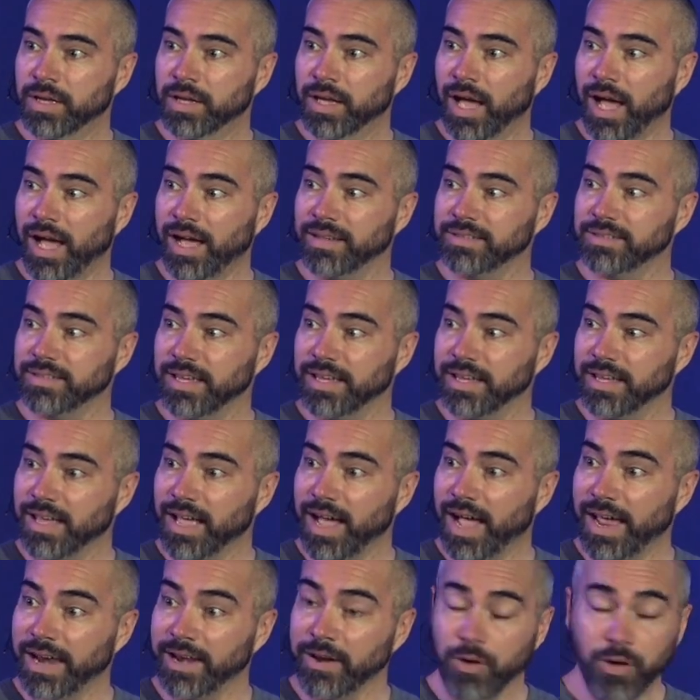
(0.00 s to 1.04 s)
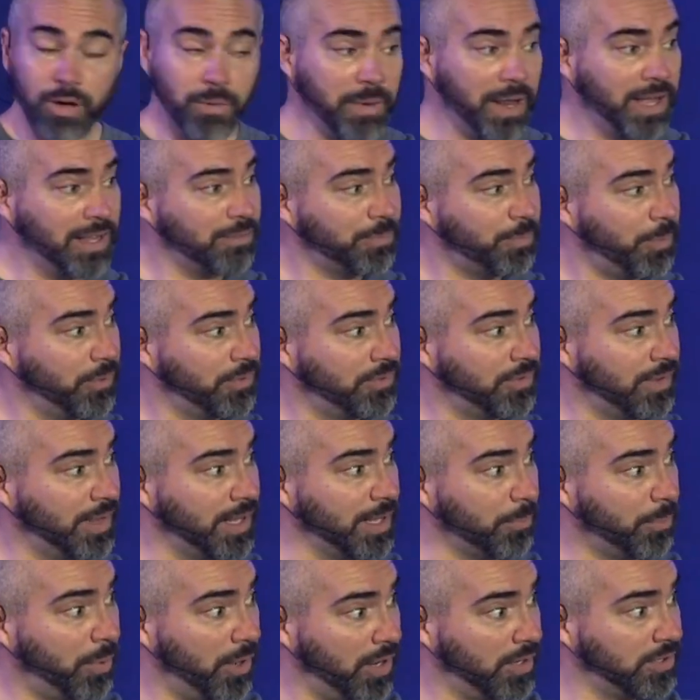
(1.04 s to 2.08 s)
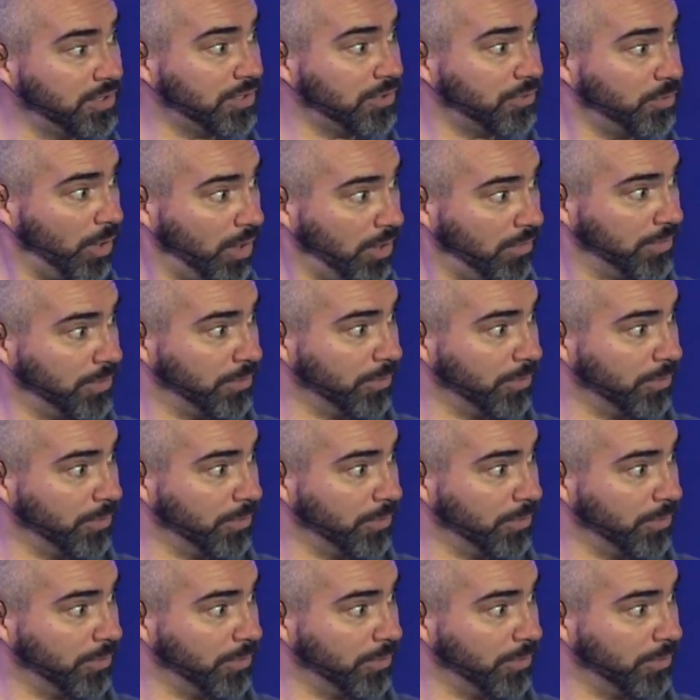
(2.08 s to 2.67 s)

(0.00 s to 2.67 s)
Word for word: I was like, I know I'm not supposed to like punch a twelve year